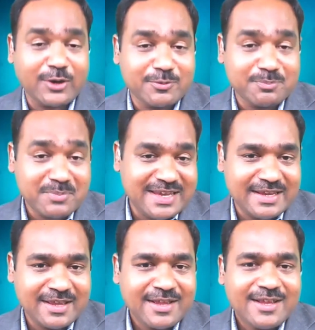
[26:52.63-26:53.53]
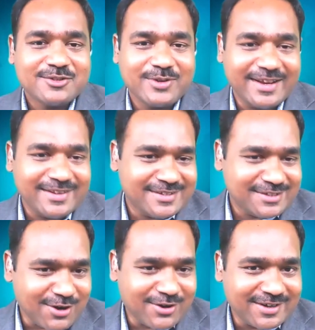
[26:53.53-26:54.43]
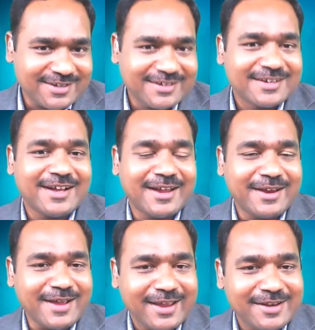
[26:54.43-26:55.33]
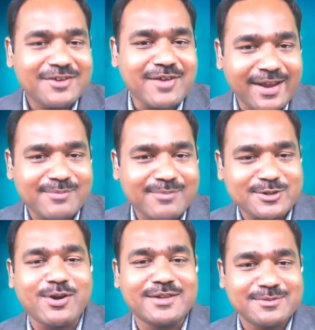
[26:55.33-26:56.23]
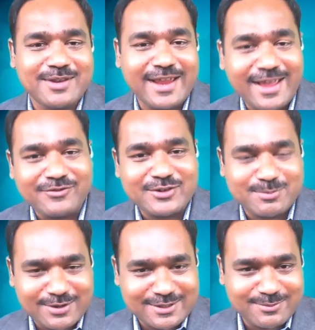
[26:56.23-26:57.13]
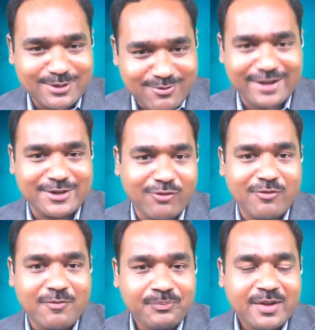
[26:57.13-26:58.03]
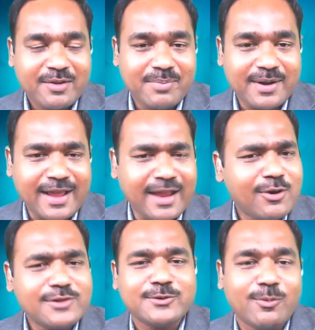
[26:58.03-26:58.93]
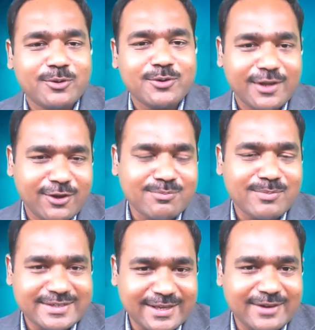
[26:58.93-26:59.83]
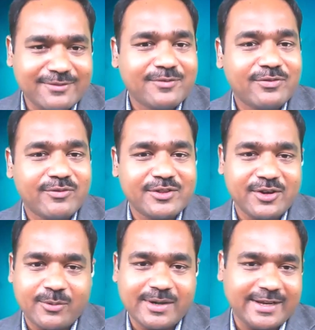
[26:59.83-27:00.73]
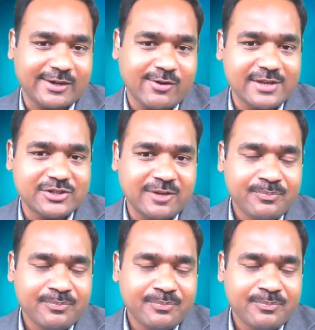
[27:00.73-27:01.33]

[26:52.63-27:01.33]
me to get this target. I am responsible. I am responsible right now, but I'm also open to equip myself with required technology.